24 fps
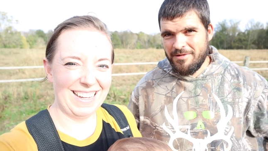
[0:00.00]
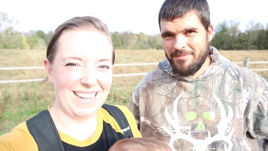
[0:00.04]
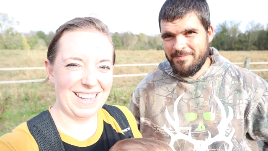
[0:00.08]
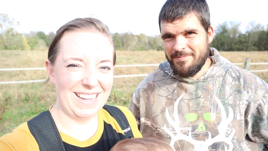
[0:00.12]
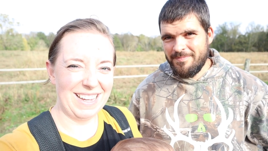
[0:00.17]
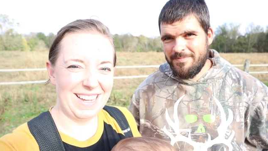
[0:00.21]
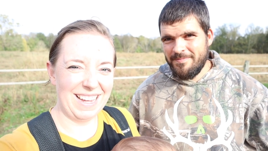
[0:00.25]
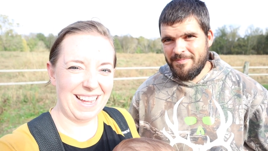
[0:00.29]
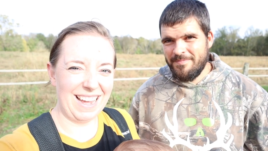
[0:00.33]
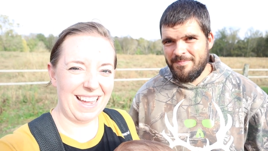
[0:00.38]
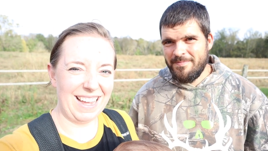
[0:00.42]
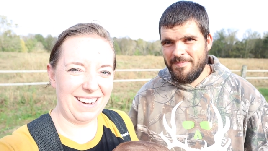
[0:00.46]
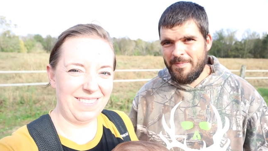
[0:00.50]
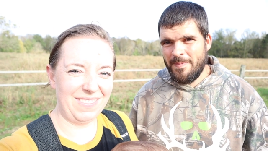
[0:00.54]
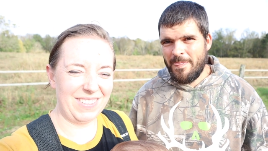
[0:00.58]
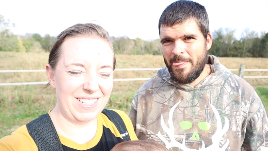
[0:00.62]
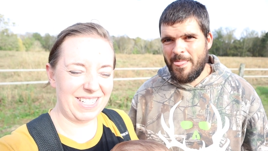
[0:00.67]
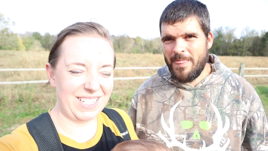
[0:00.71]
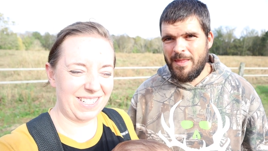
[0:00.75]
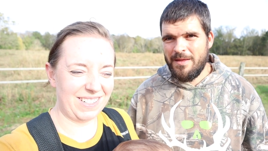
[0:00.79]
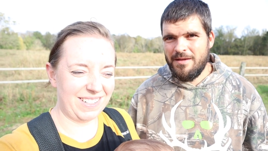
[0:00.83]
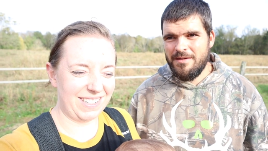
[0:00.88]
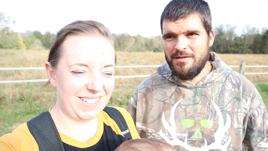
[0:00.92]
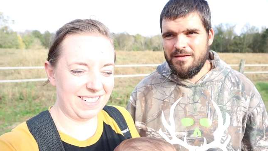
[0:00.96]
Speaker 1: Had a
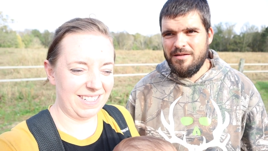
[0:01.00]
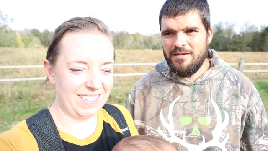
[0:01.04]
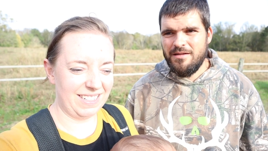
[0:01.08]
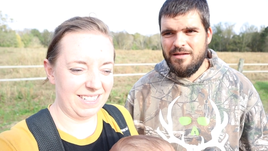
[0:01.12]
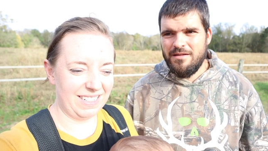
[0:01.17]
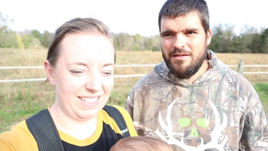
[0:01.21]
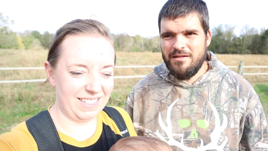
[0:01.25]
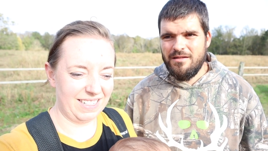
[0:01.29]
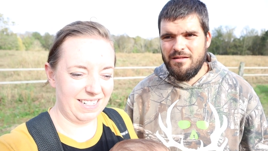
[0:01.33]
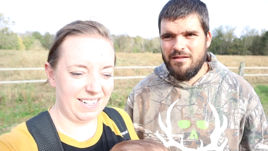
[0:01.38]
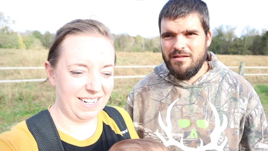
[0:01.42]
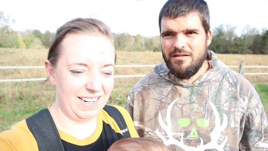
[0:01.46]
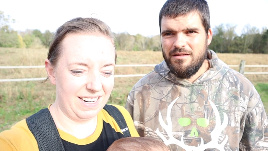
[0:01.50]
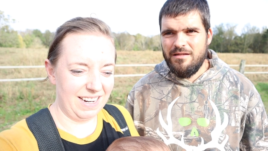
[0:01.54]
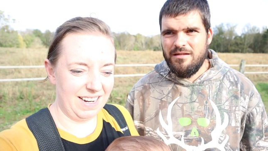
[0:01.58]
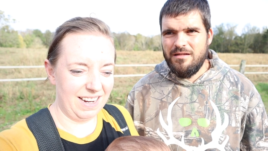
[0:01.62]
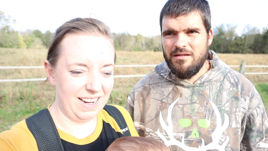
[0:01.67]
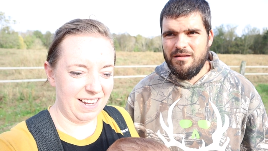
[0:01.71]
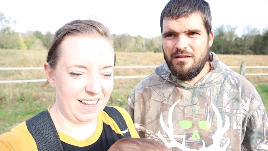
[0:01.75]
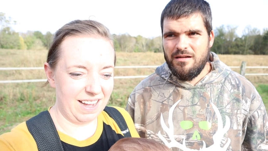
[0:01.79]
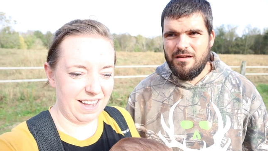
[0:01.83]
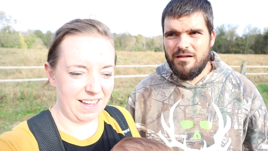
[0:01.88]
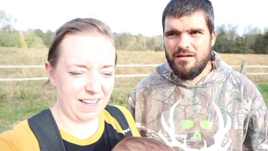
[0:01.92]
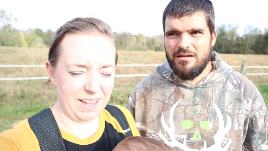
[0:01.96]
visitor.
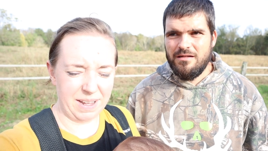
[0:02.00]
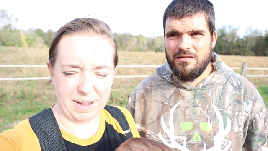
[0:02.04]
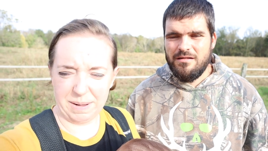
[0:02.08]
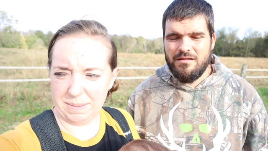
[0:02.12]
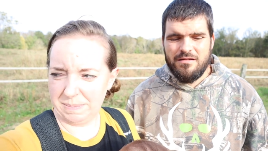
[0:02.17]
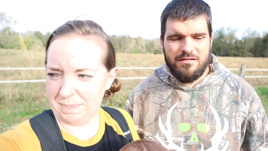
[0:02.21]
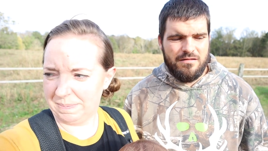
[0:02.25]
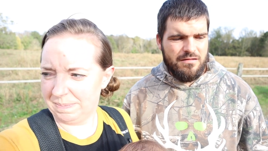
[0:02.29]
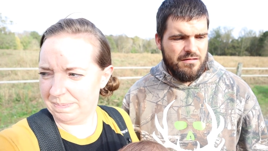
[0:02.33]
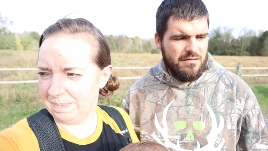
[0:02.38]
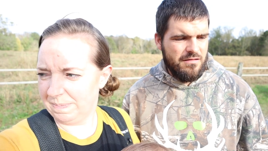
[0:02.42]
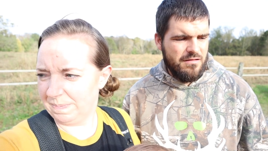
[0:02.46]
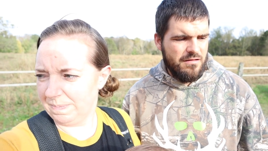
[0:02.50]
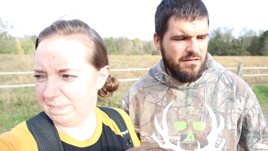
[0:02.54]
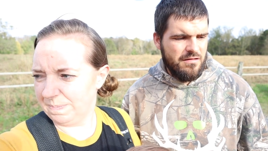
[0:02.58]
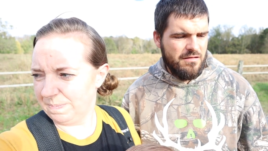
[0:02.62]
Um,